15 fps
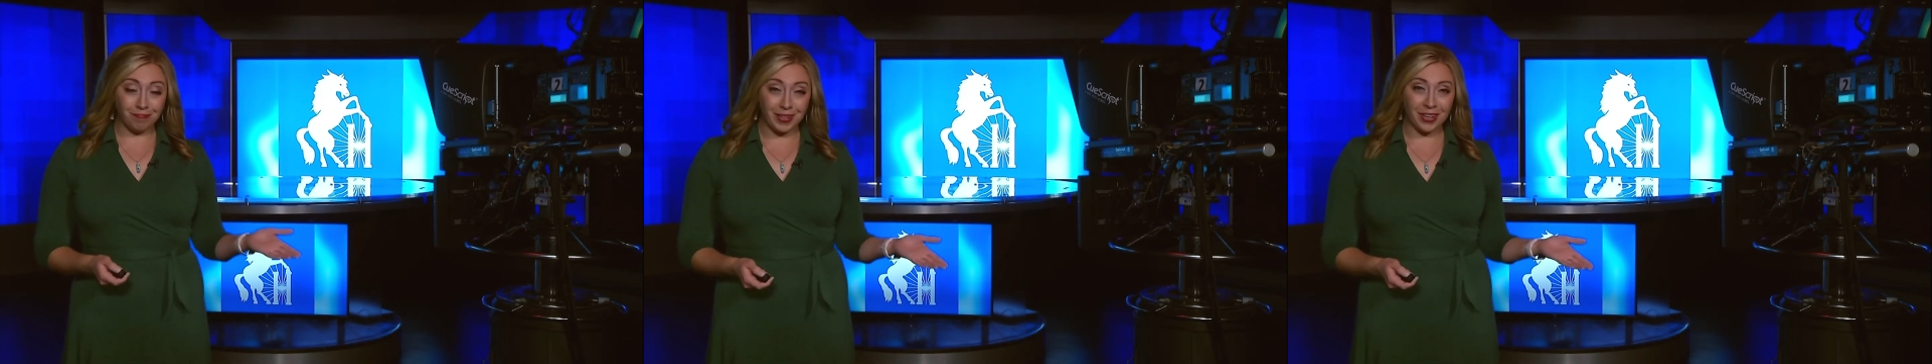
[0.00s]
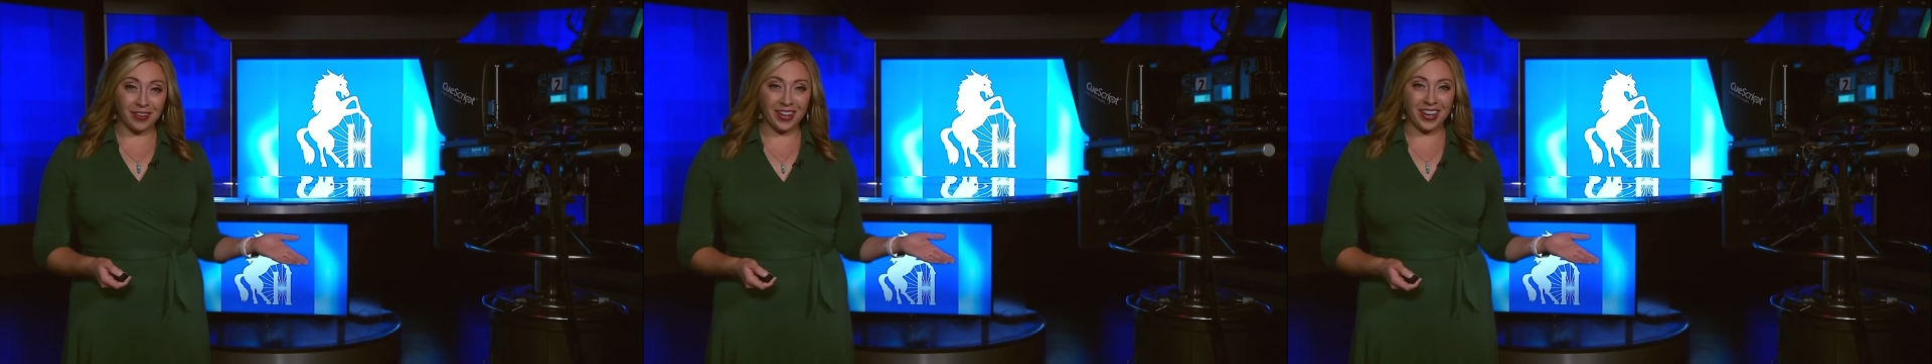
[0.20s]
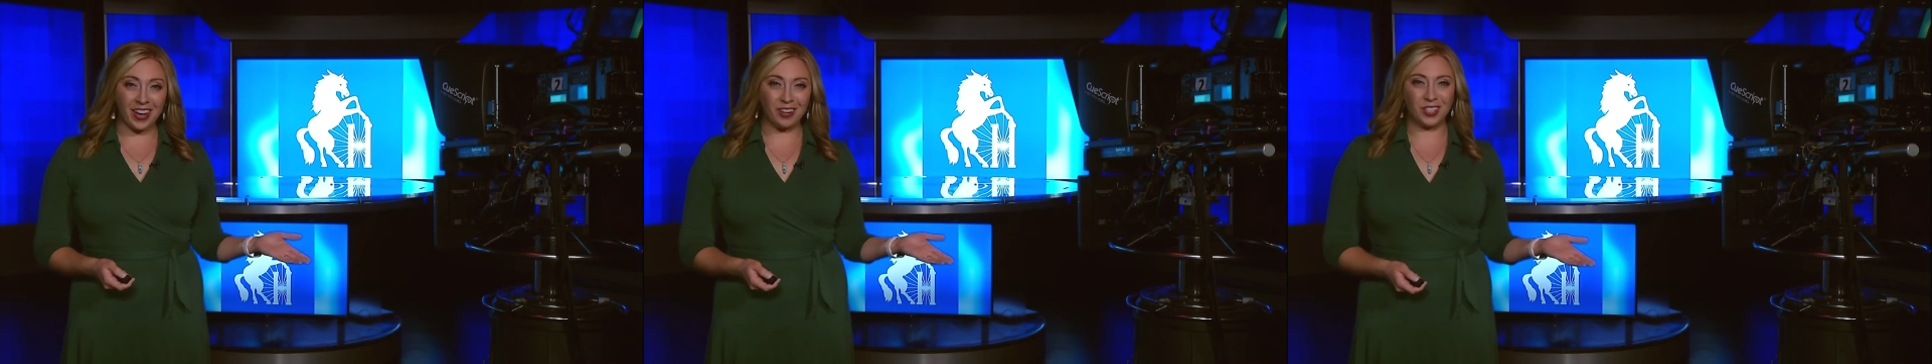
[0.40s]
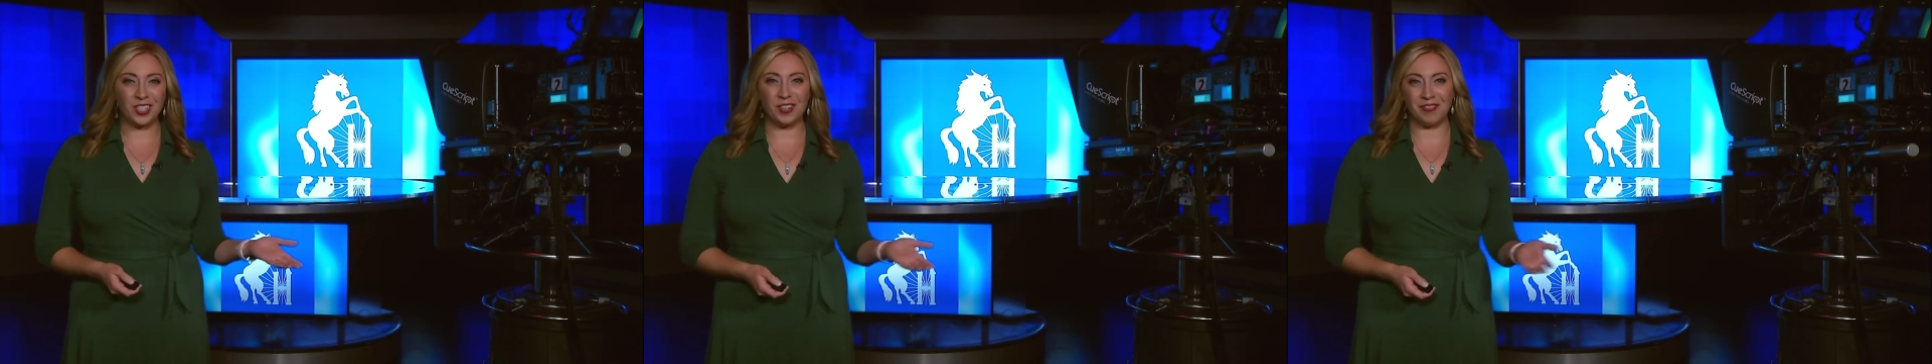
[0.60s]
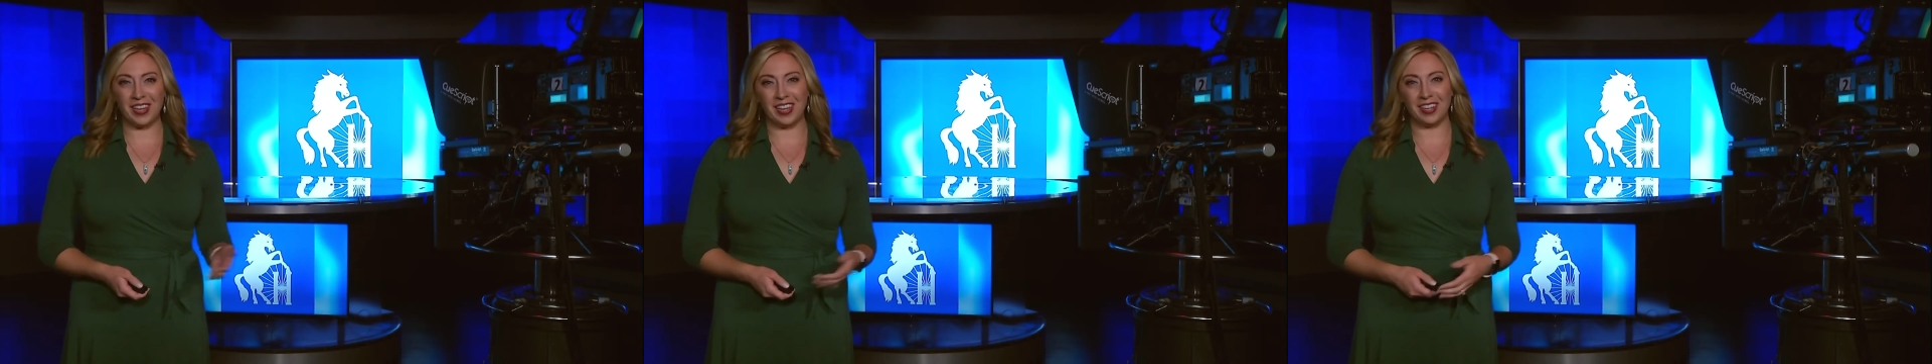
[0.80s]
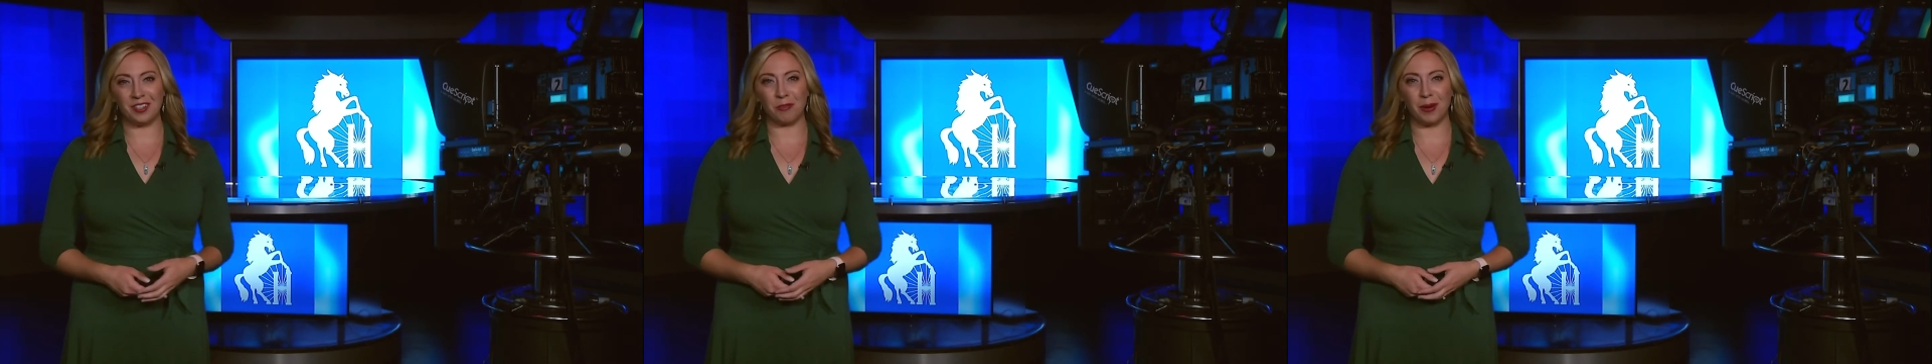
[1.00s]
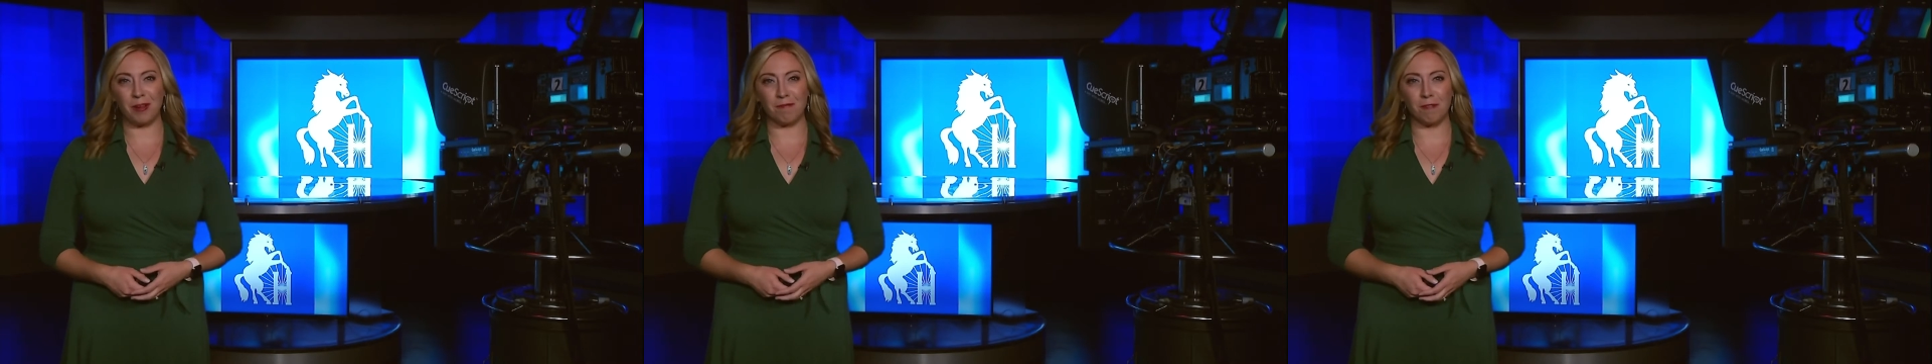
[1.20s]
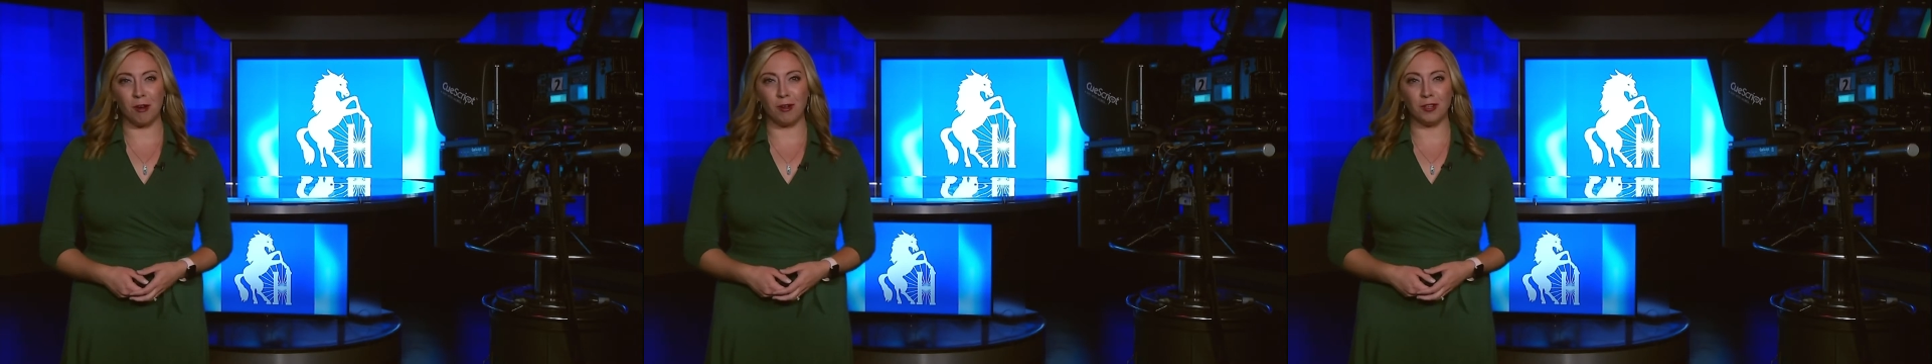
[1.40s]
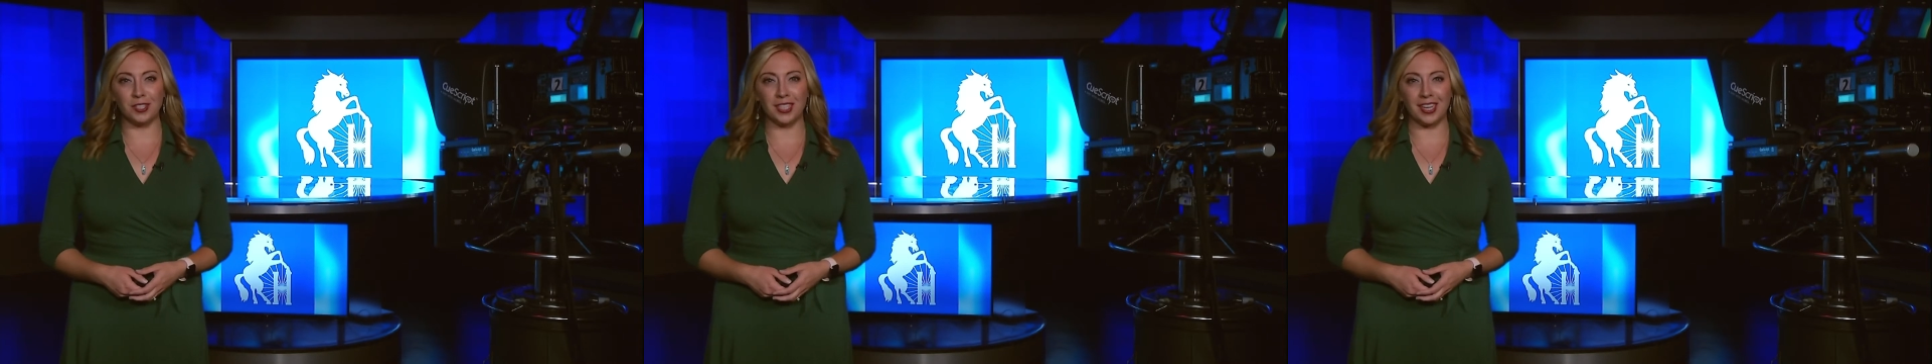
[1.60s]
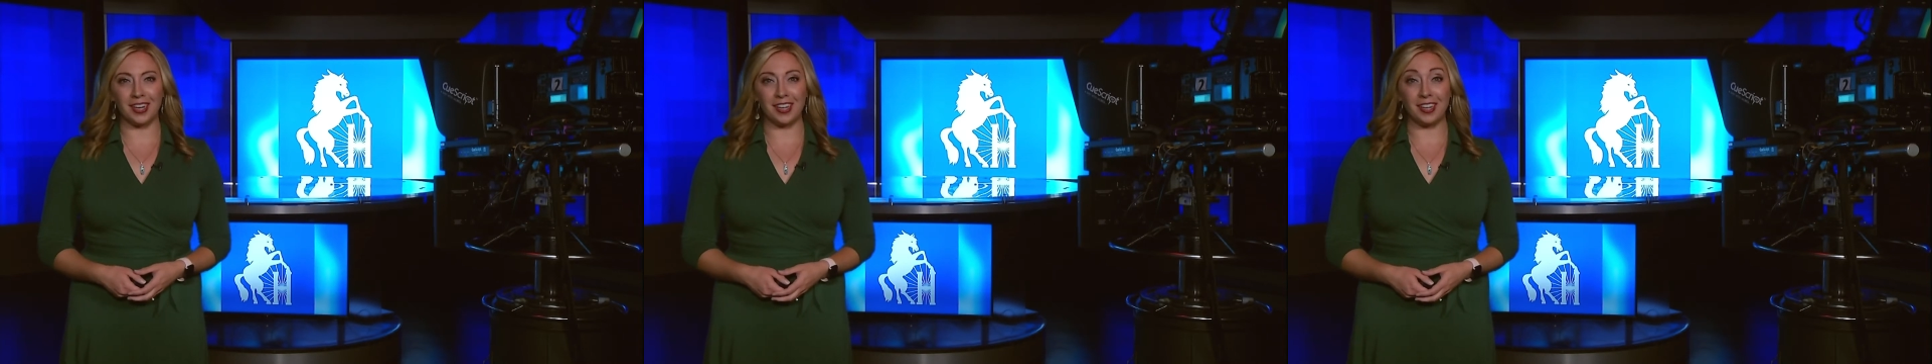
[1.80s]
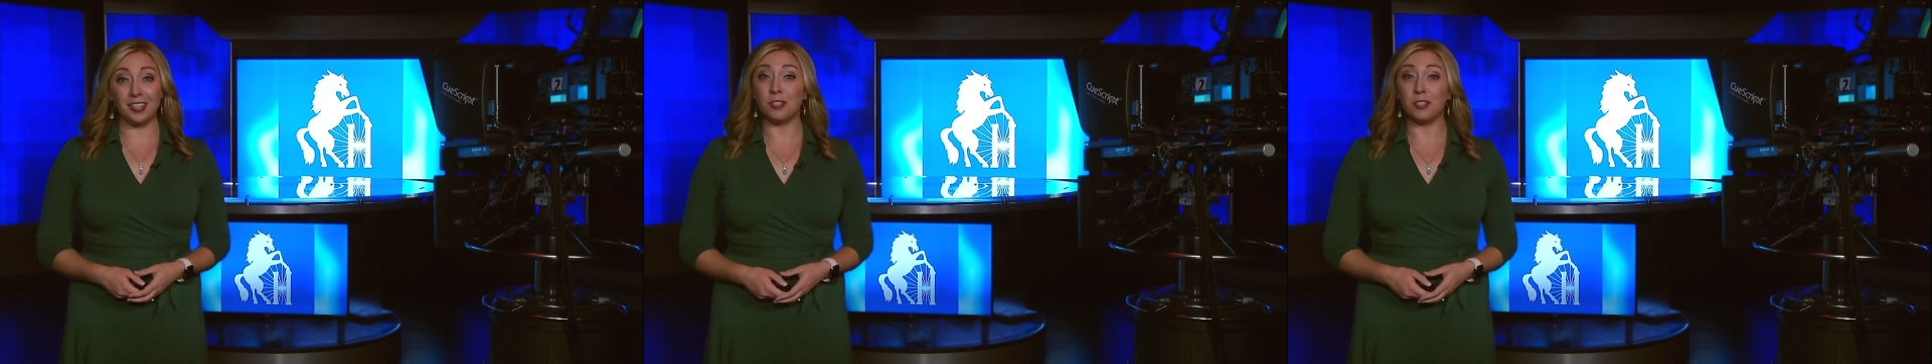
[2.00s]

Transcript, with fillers: here at KRTV in Great Falls and a